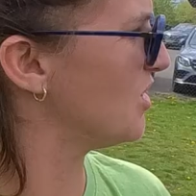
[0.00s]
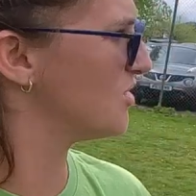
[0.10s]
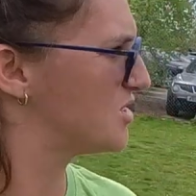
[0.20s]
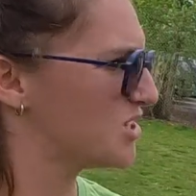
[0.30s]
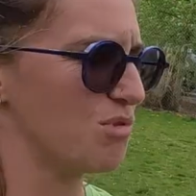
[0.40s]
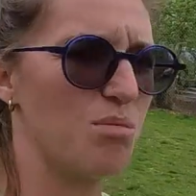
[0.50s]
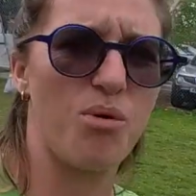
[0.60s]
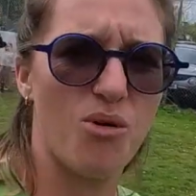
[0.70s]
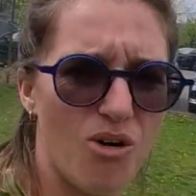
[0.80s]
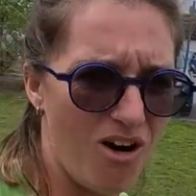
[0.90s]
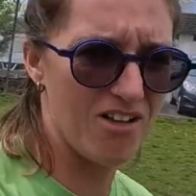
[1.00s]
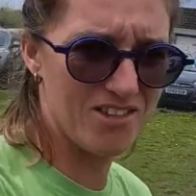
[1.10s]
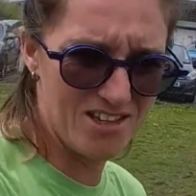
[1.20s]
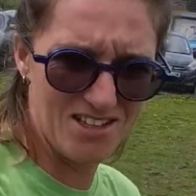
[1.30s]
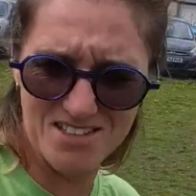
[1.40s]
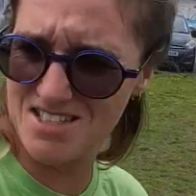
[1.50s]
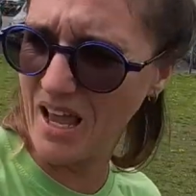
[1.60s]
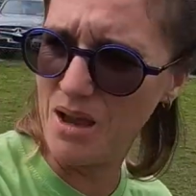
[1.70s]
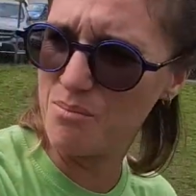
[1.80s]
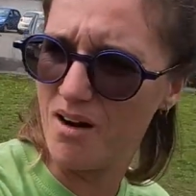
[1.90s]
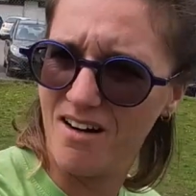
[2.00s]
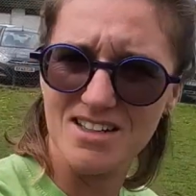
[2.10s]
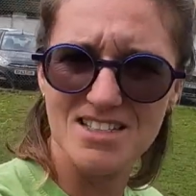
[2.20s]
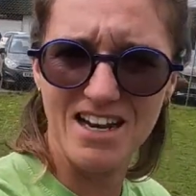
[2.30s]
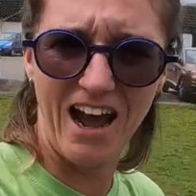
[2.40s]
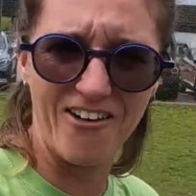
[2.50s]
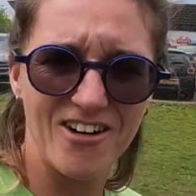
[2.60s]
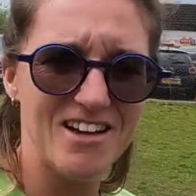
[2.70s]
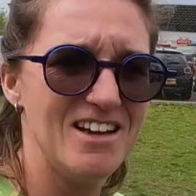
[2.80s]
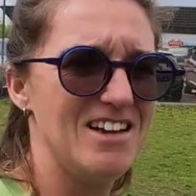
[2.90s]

little to report on these skate parks now,